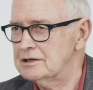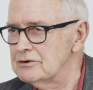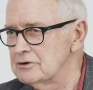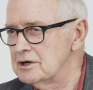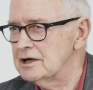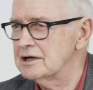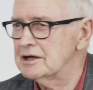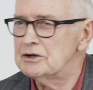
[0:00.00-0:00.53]

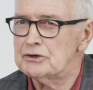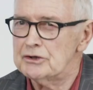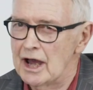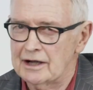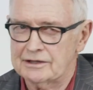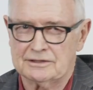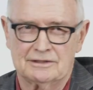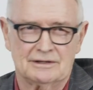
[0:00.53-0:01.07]
Korea,
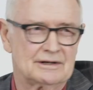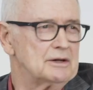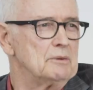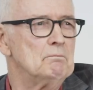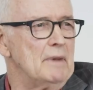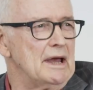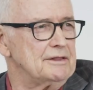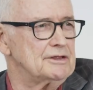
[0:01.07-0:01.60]

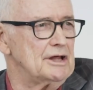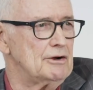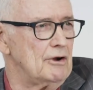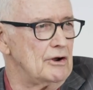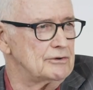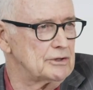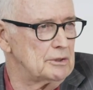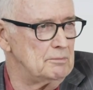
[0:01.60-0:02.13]
can meet their
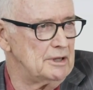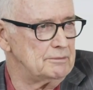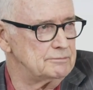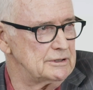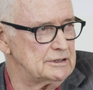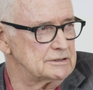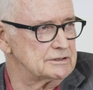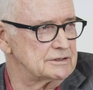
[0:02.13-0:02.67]
own
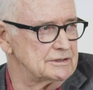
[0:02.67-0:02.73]
commitments